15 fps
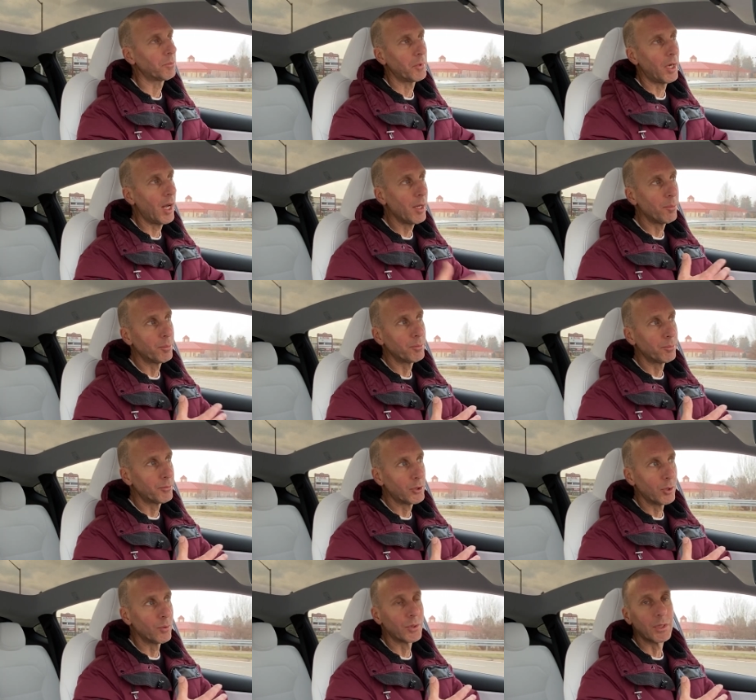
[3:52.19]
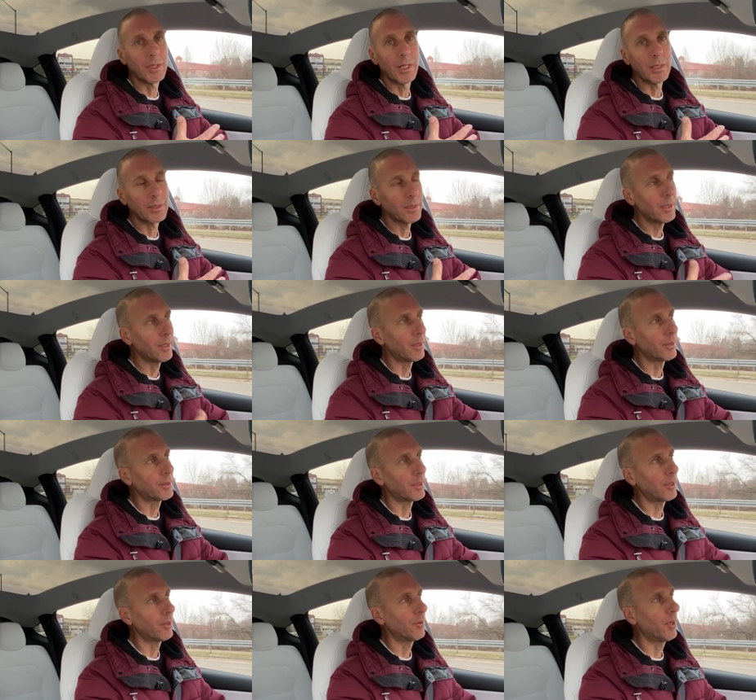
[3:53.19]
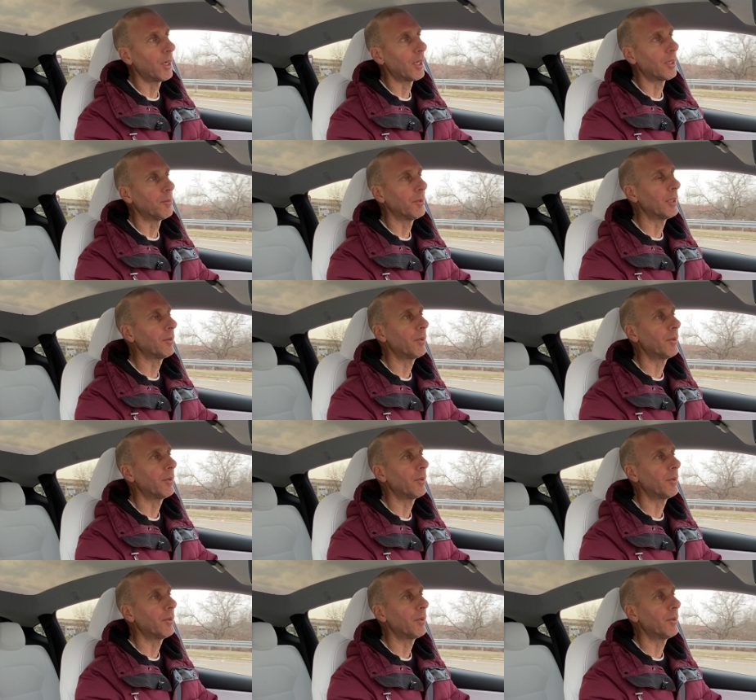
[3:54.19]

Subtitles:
I chose a Tesla, and I'll tell you why in a minute,